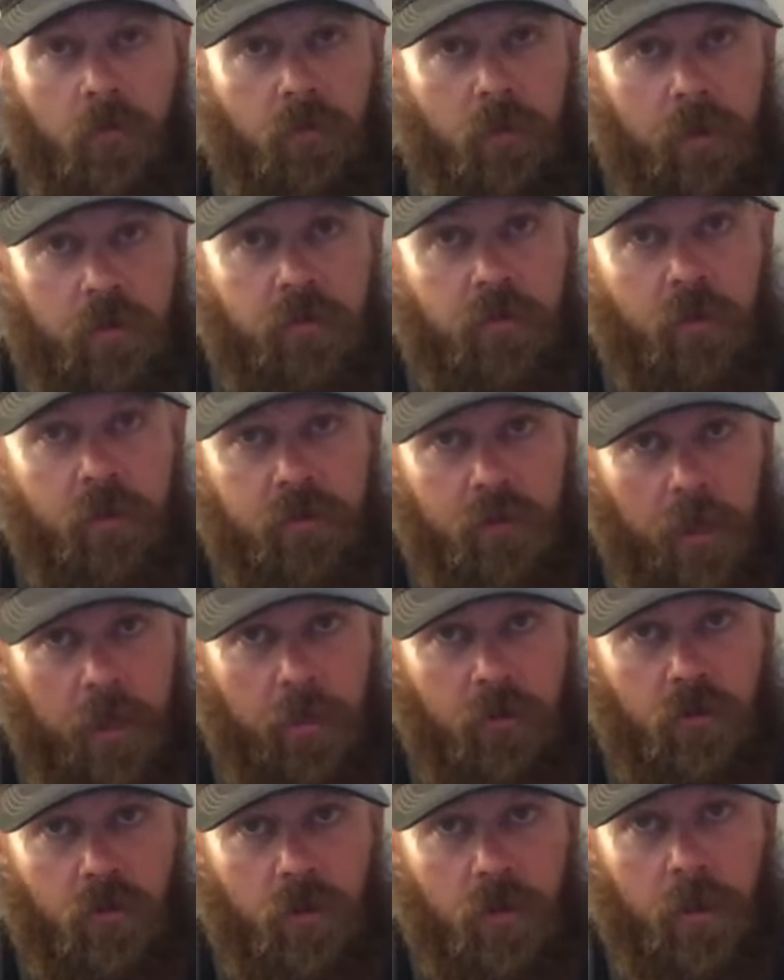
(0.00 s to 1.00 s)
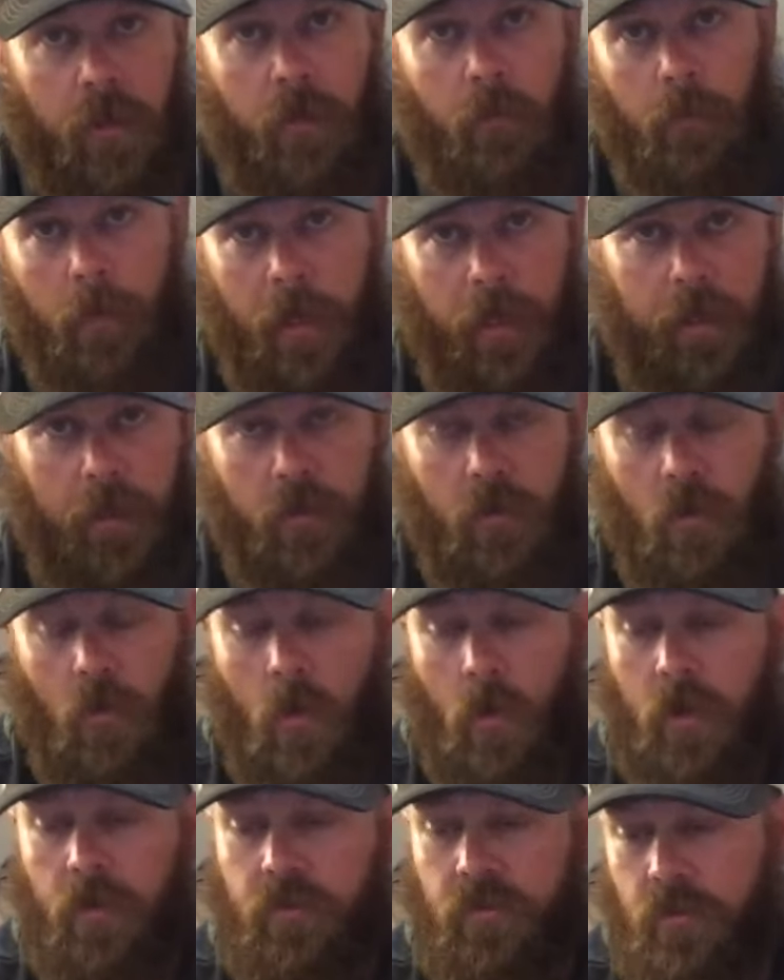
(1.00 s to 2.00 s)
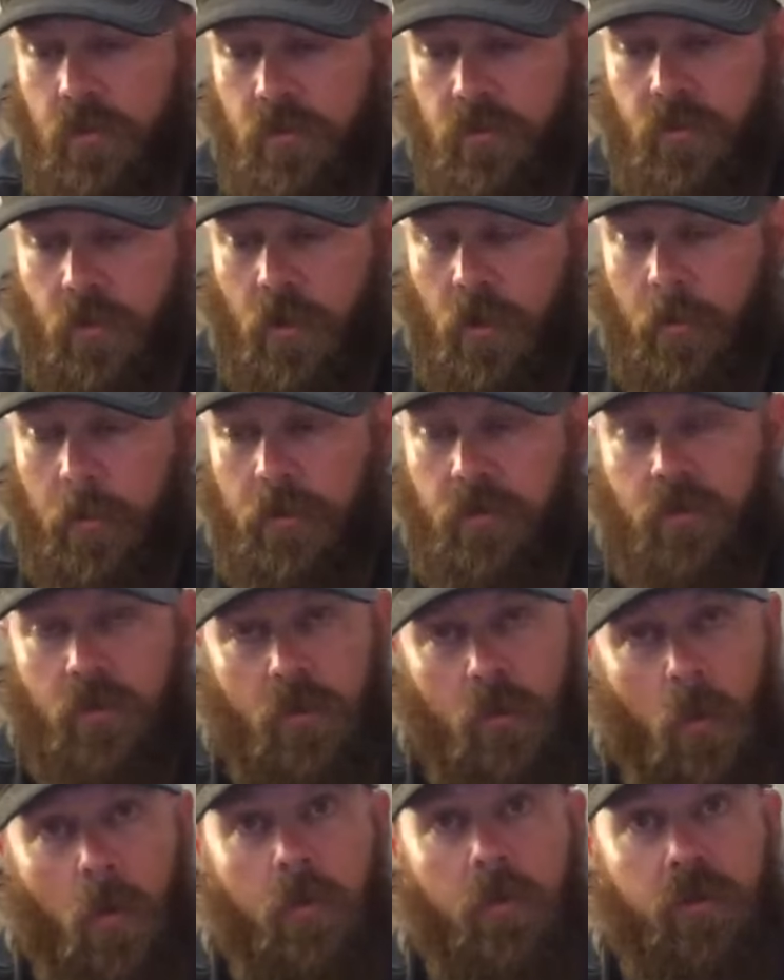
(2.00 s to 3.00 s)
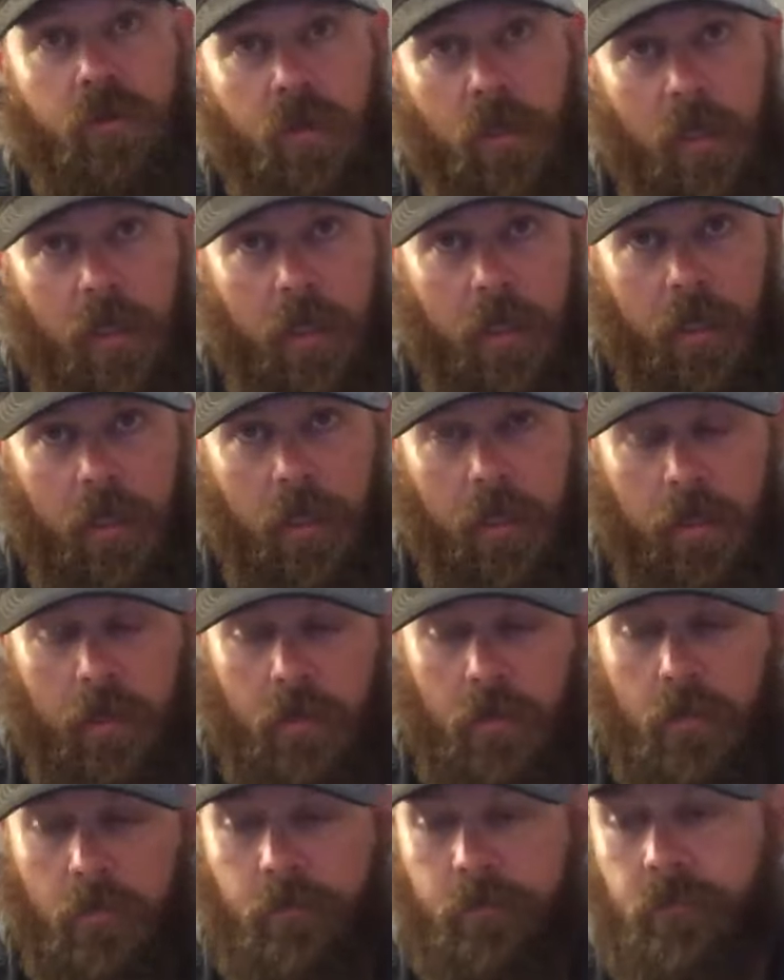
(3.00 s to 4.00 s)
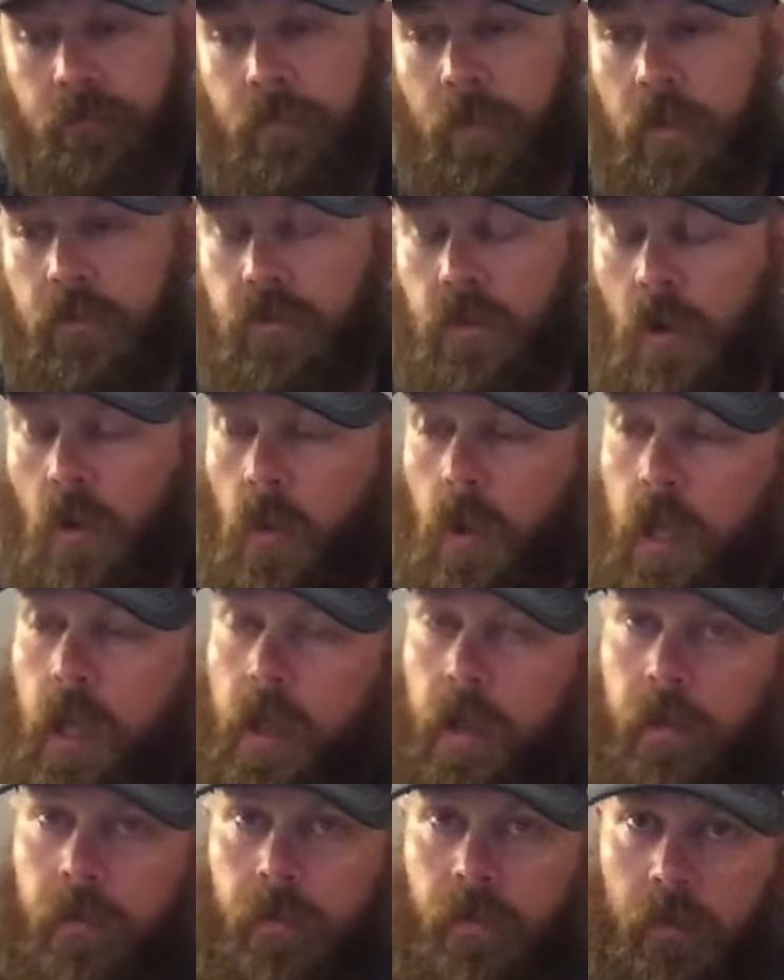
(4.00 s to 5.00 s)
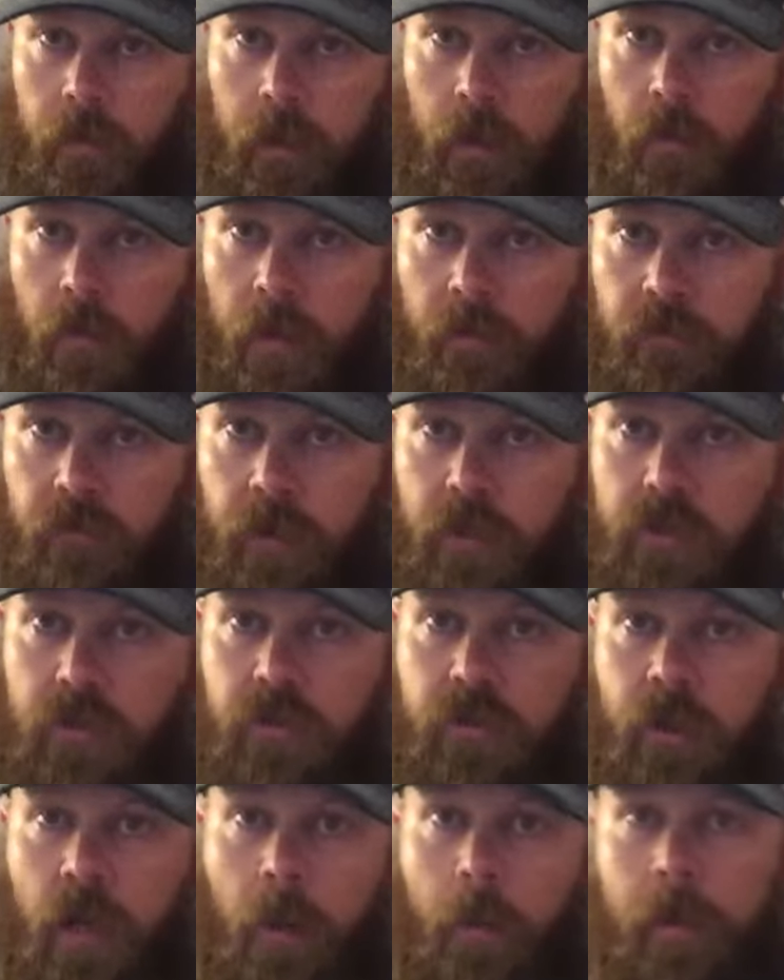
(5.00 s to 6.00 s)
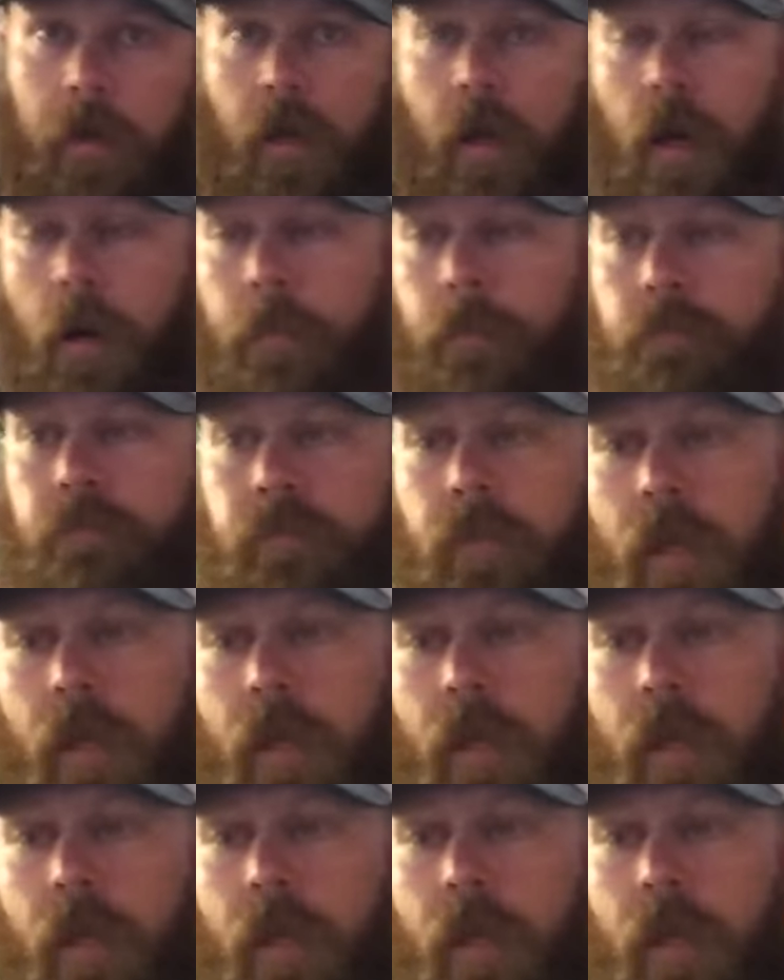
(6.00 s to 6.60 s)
fish that's injured and making noise and disturbance is the one that's going to get eaten. So, that fish is coming up.